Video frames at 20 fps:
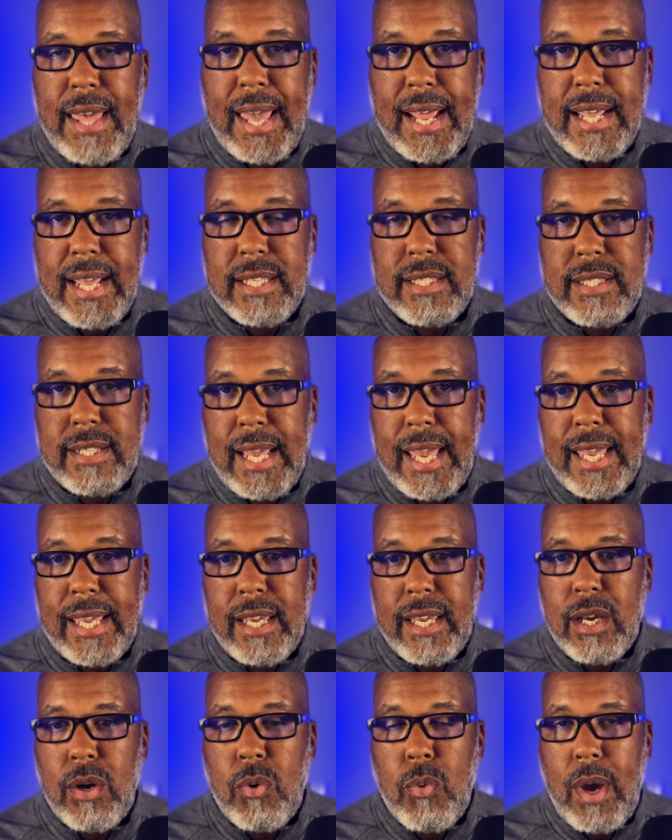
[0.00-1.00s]
that it's
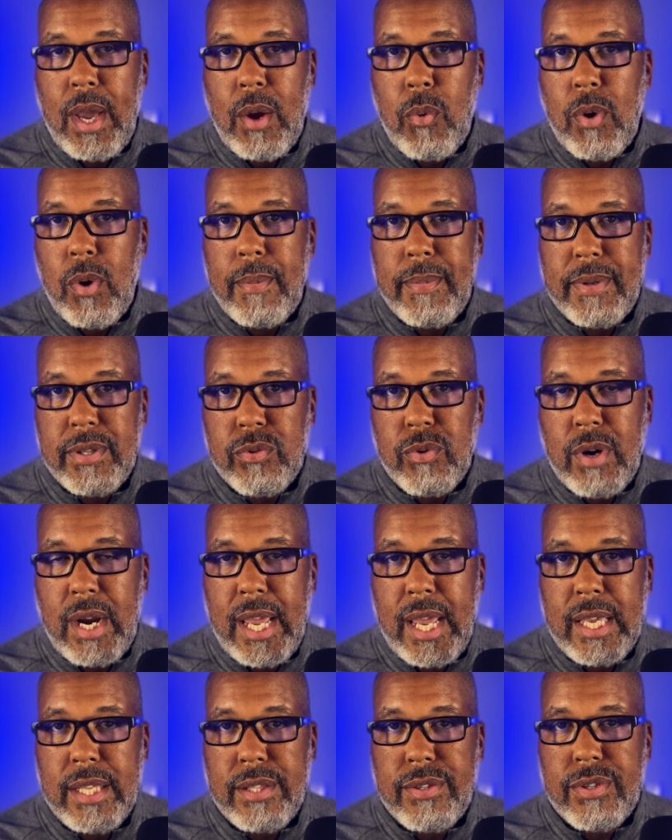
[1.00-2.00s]
taking away women's
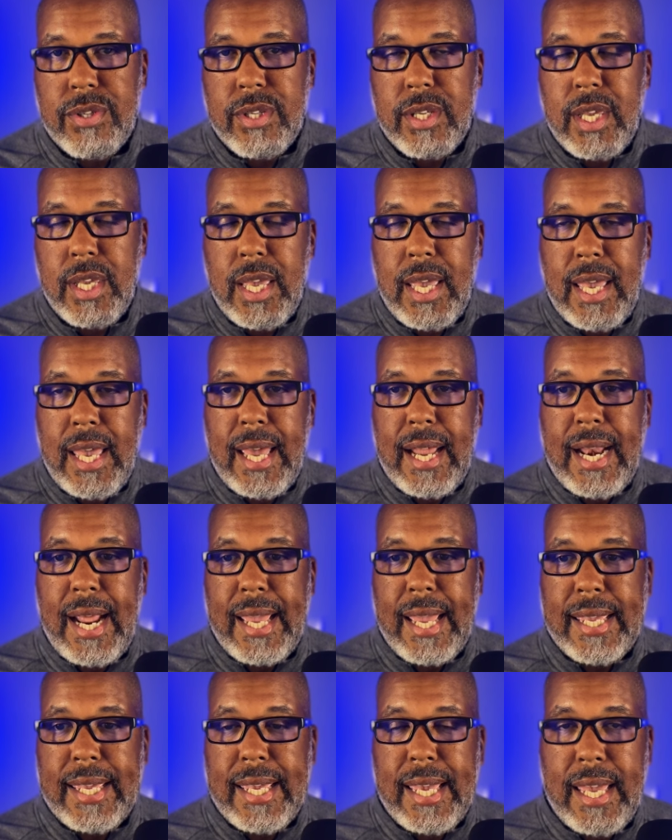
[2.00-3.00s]
rights, and
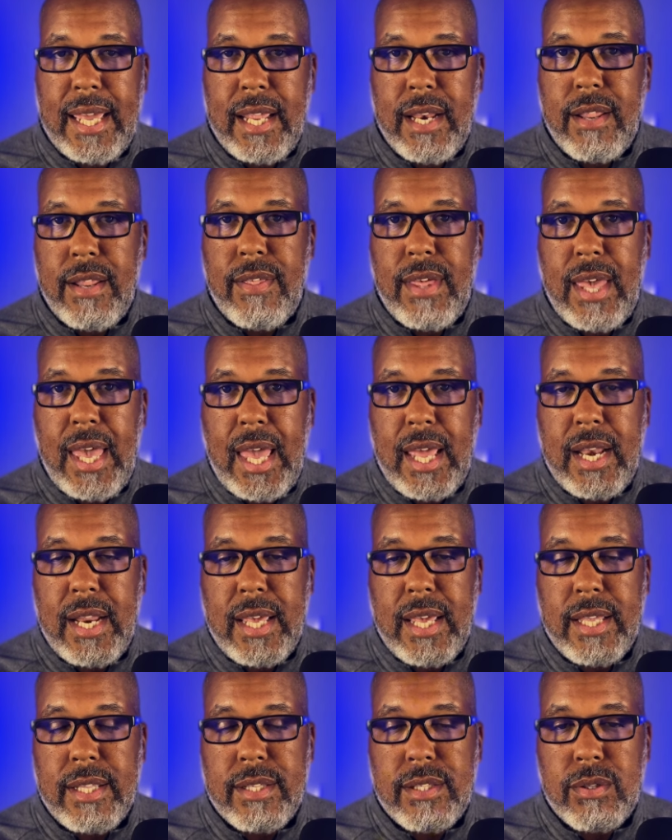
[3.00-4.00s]
I get that
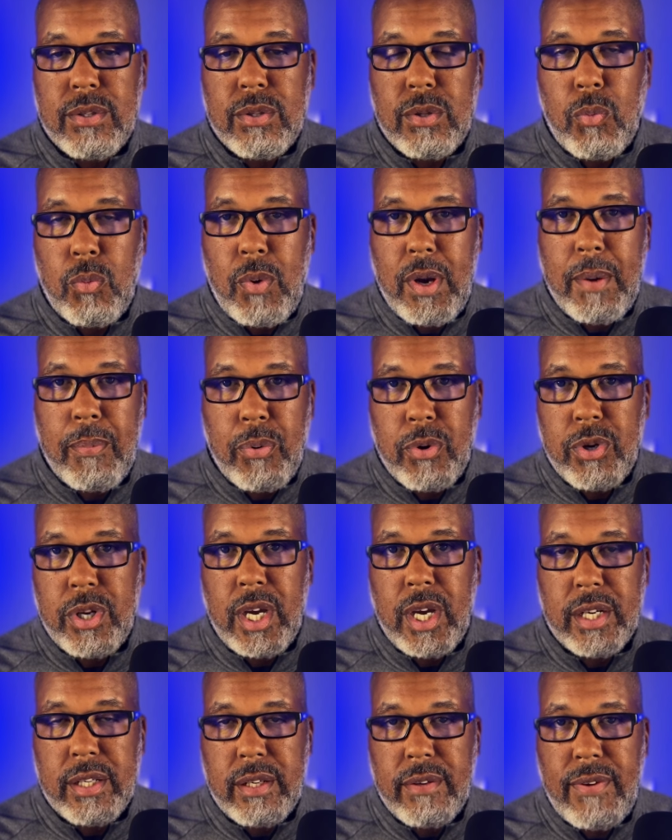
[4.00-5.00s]
it's the
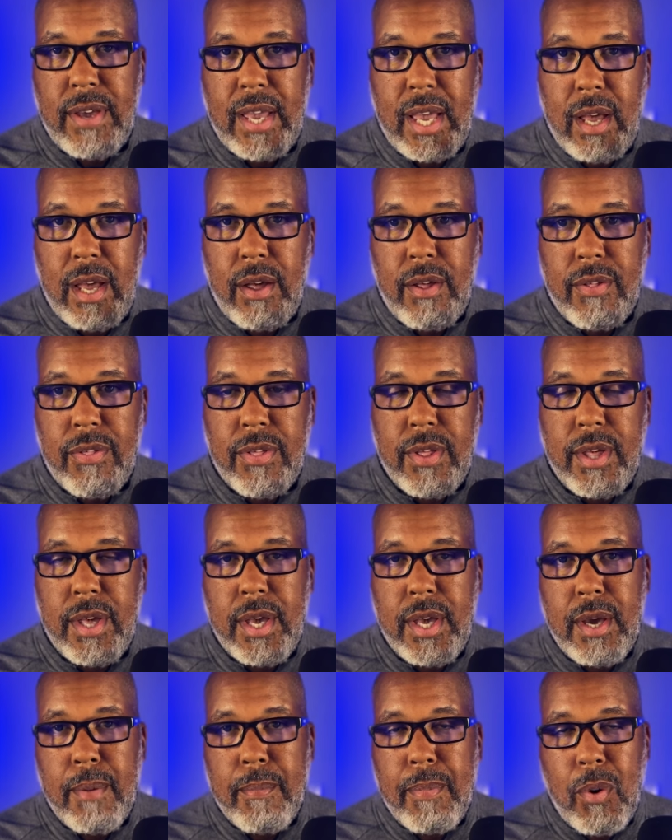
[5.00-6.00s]
reproductive health.
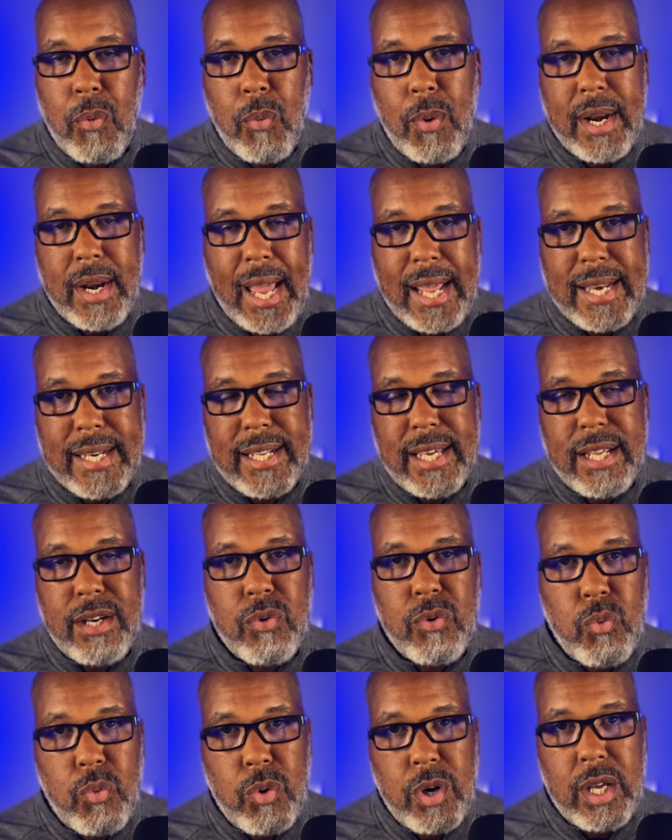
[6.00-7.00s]
But what I
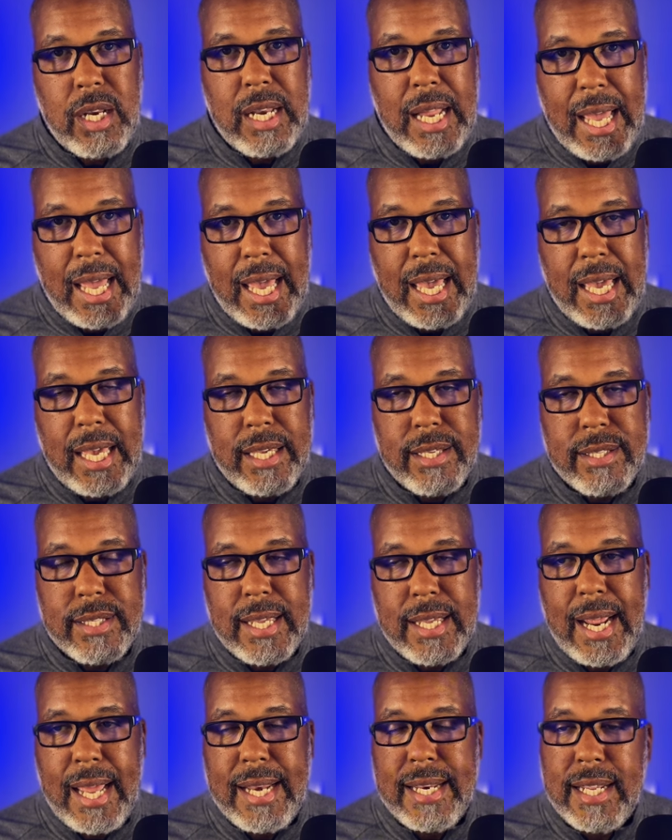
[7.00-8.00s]
didn't realize
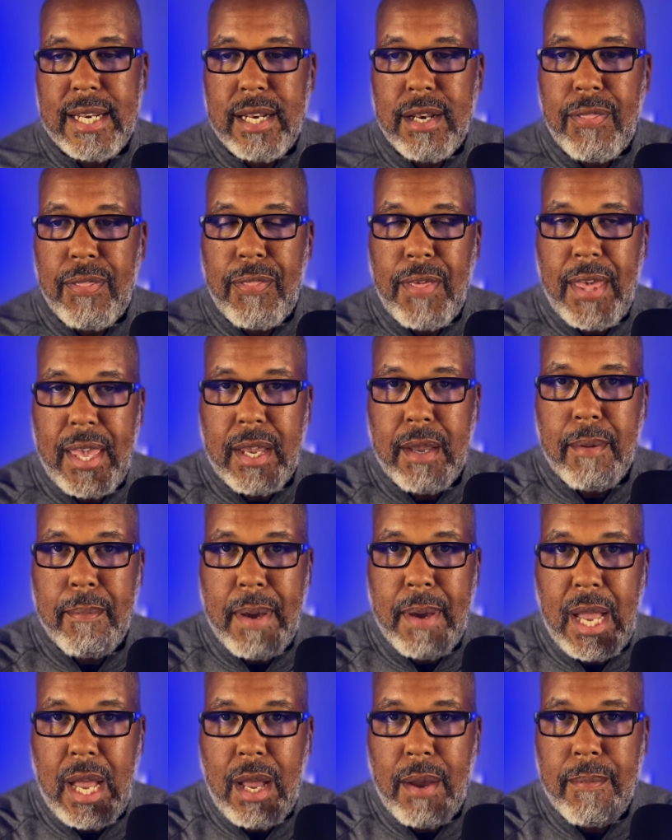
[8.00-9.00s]
and I didn't think
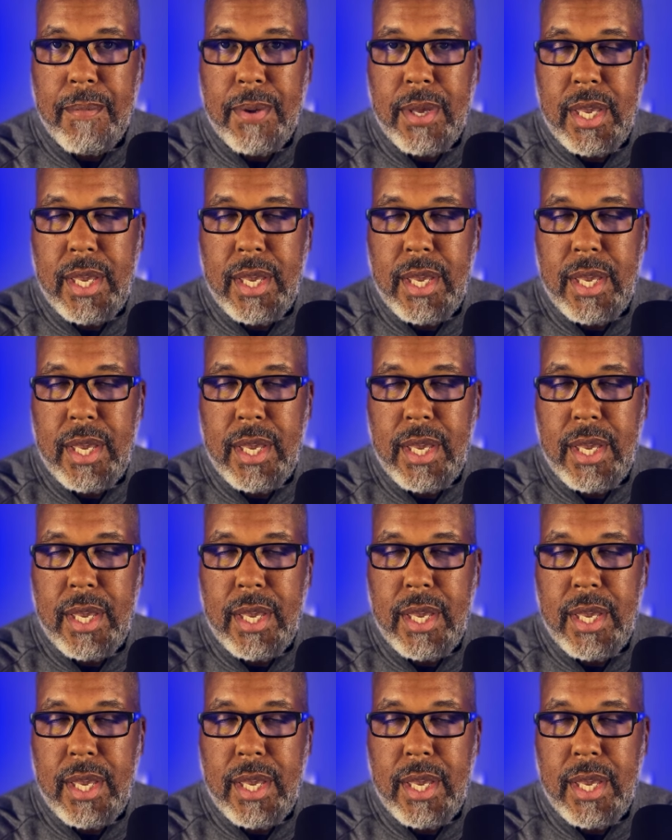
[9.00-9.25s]
about